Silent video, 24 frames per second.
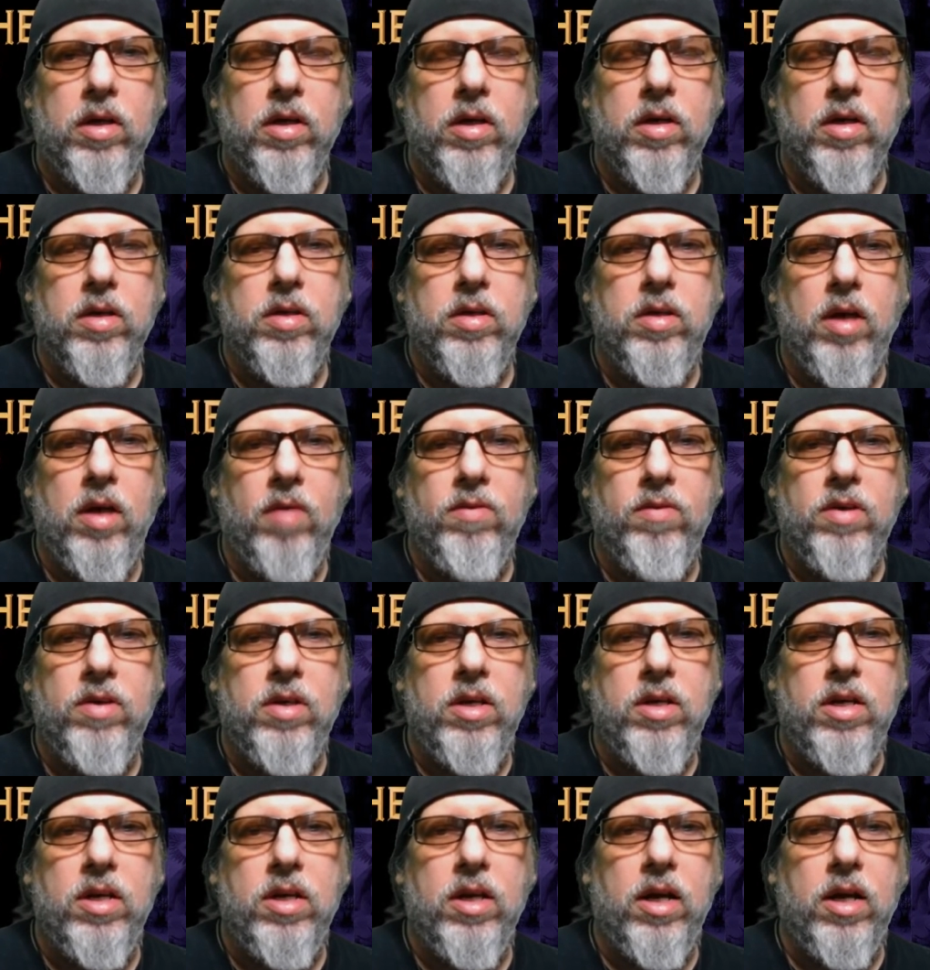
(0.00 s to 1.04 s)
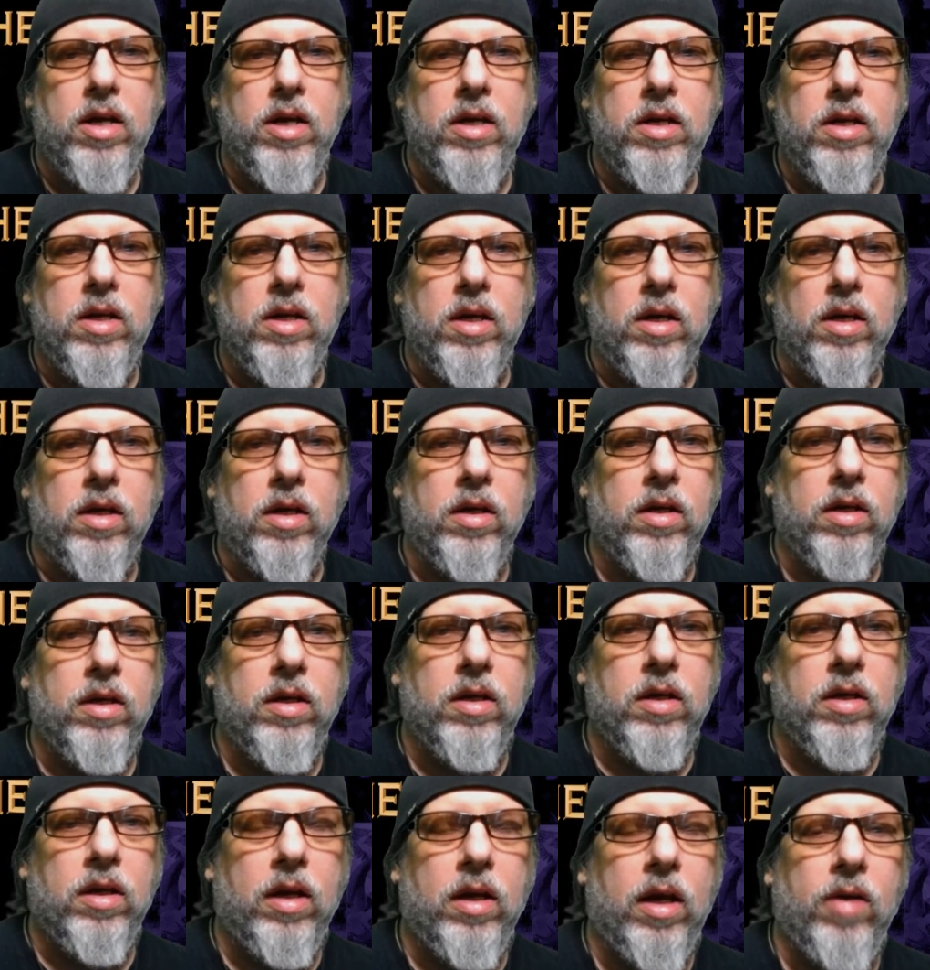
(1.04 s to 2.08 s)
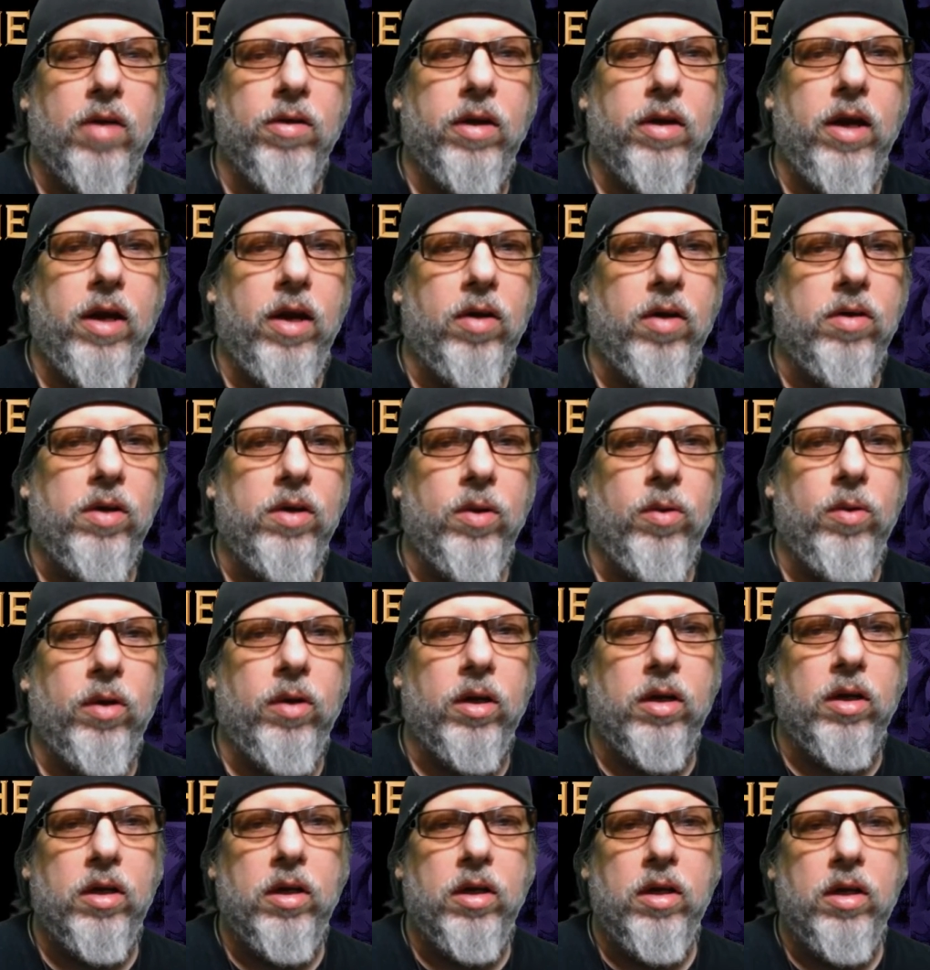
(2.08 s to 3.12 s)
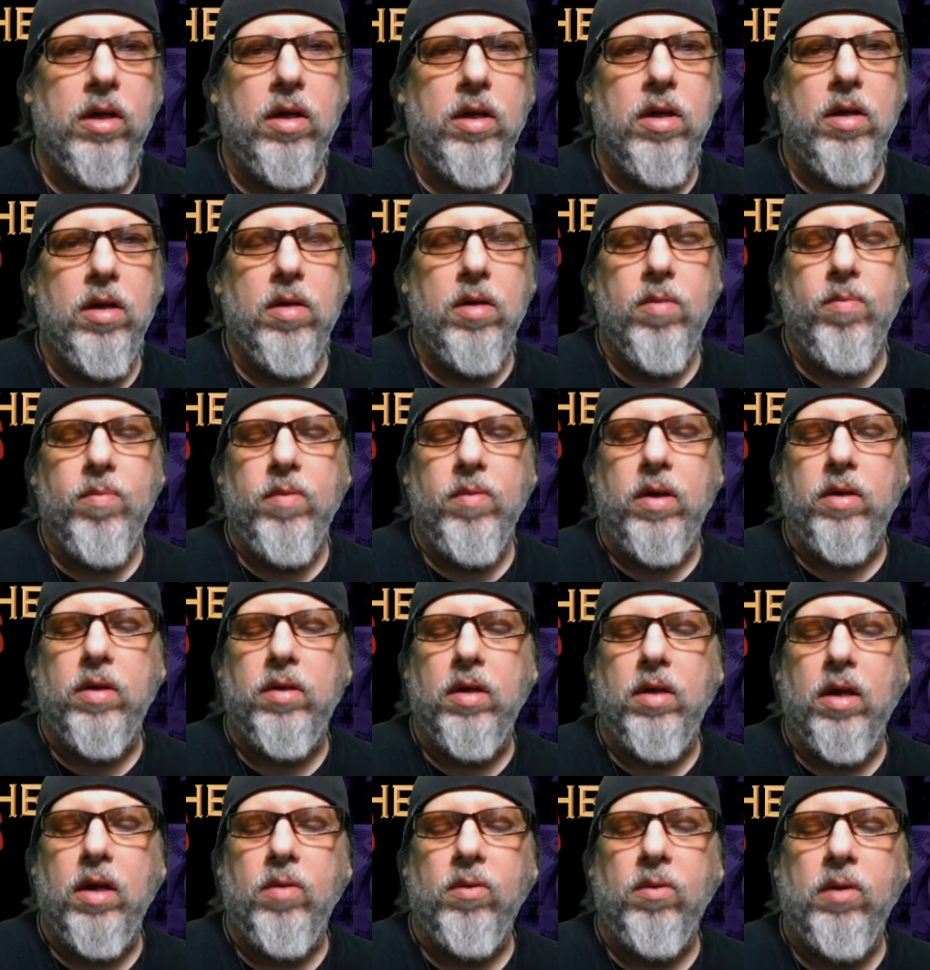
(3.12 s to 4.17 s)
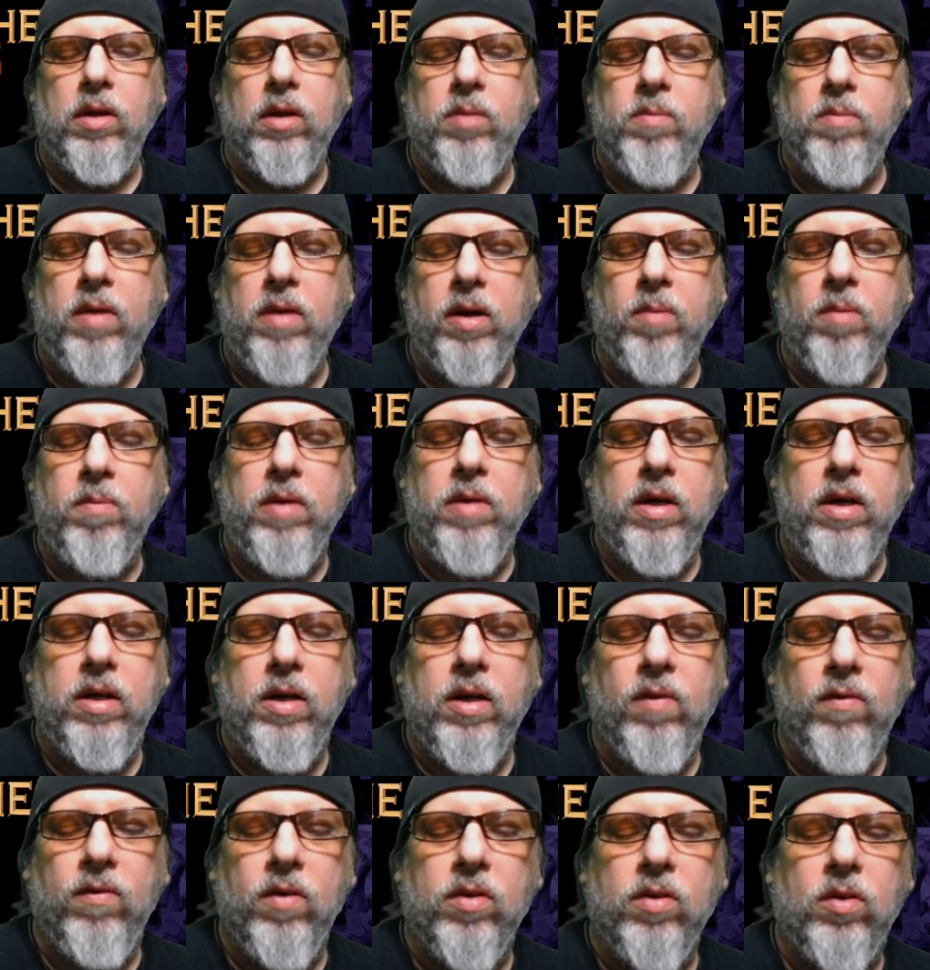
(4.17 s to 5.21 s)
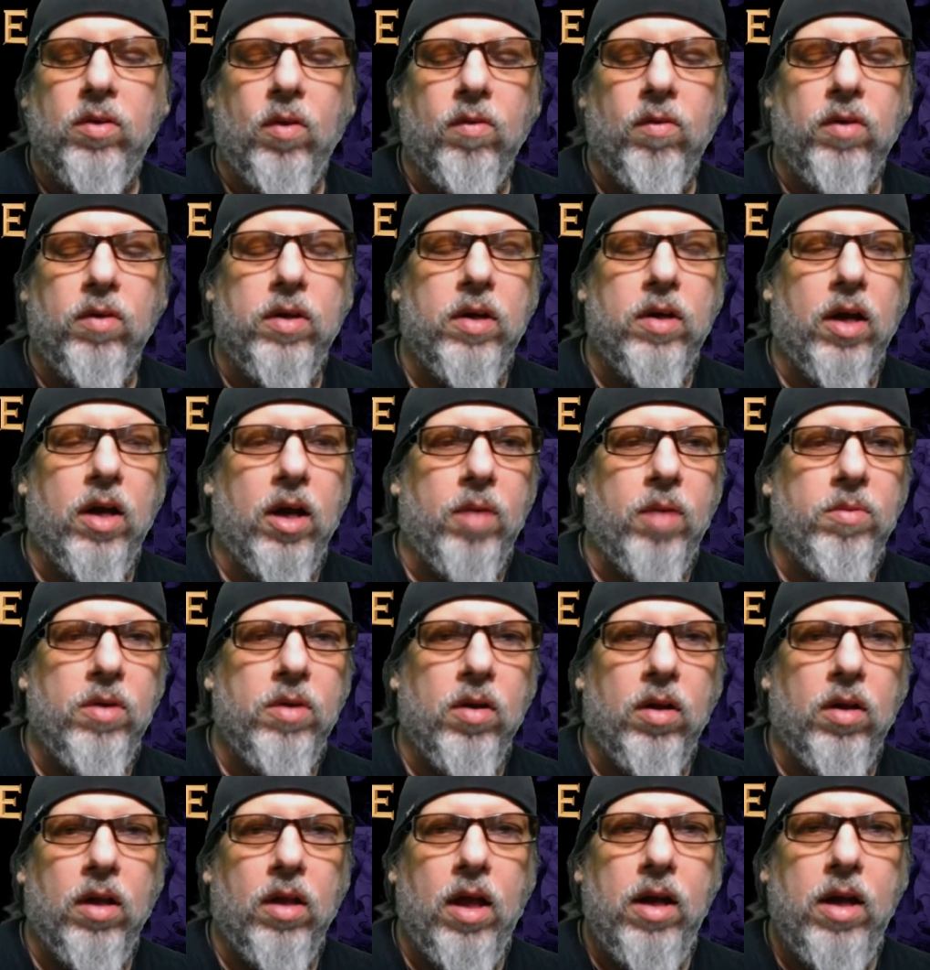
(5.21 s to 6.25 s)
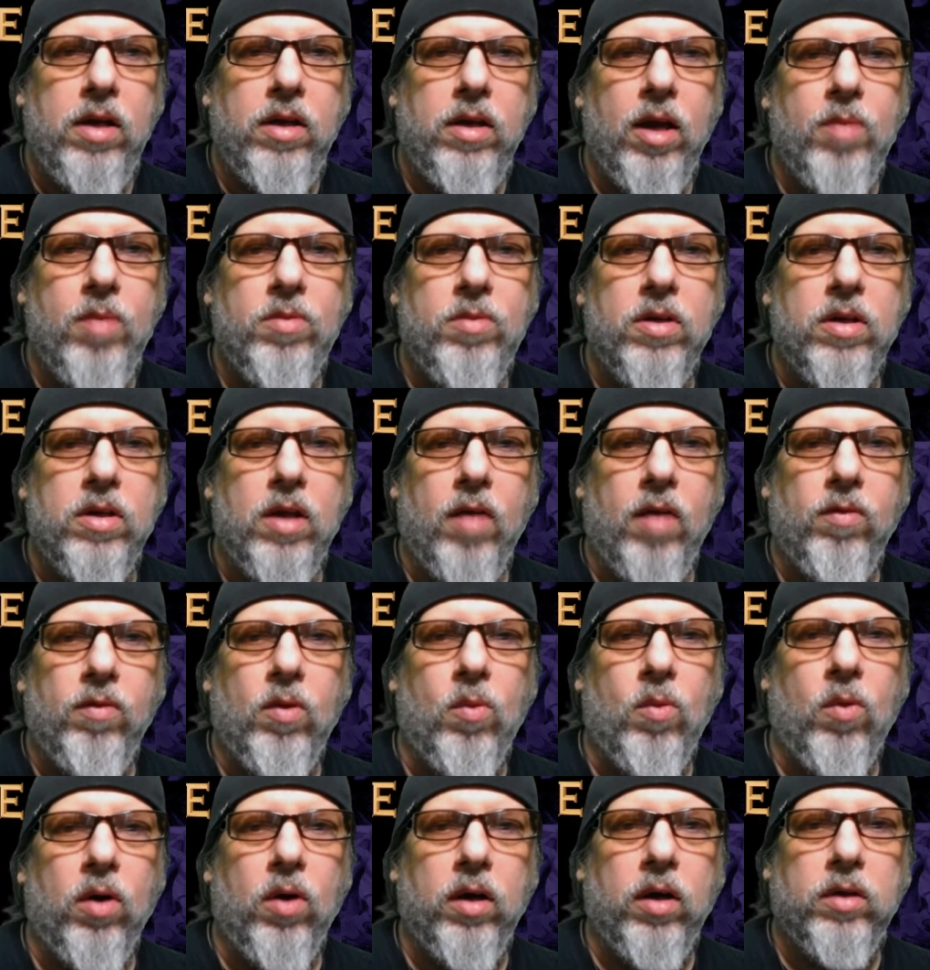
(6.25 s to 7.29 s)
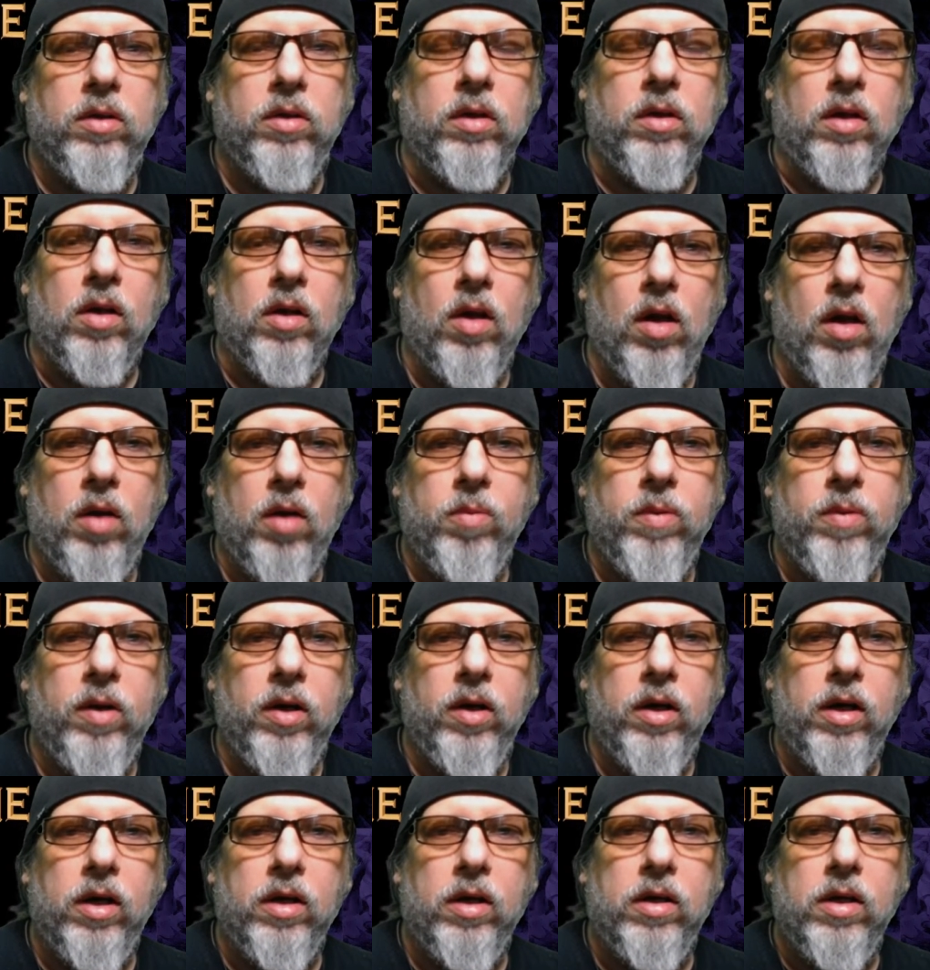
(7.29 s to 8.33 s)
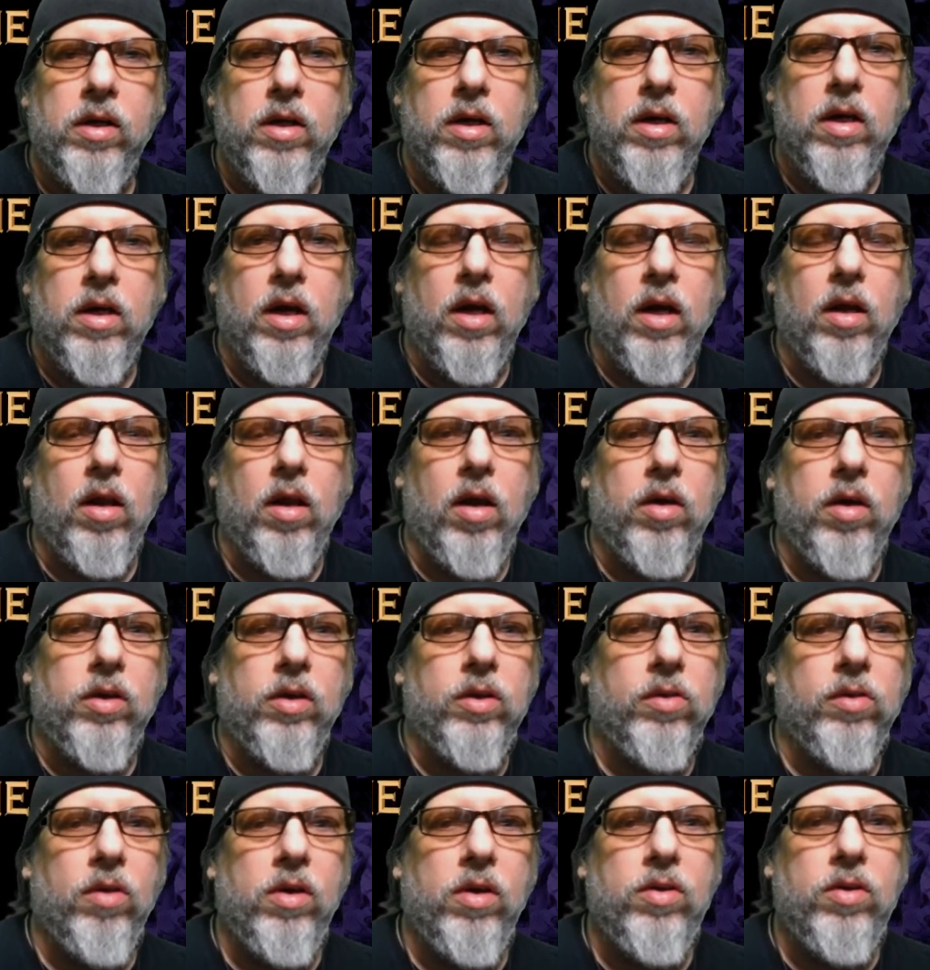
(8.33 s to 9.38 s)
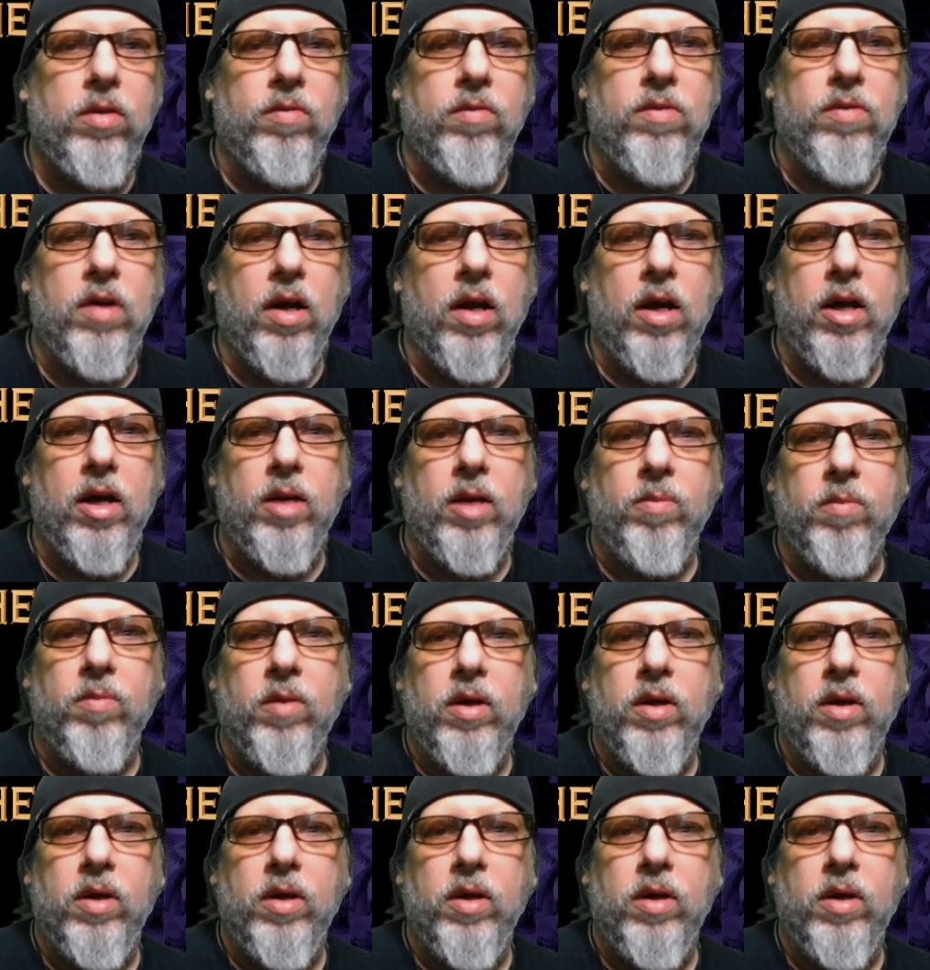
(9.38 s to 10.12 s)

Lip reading: 17, 18. I don't care. Do it. It's going to really make a big difference over time. A lot of times the devil works in a long period, a long stretch of time.